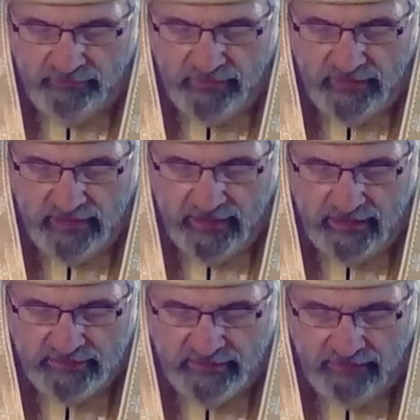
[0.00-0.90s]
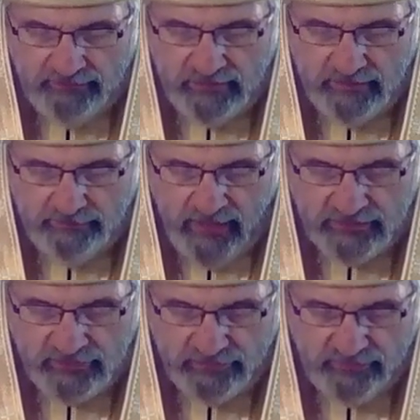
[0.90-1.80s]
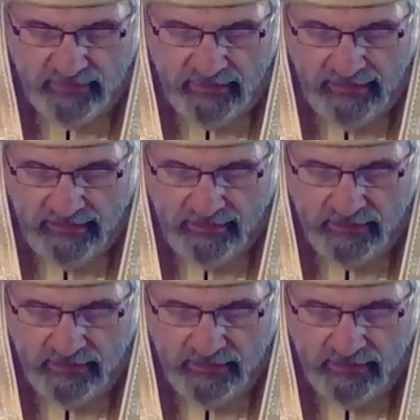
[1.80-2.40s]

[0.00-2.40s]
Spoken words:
50 days after the Passover,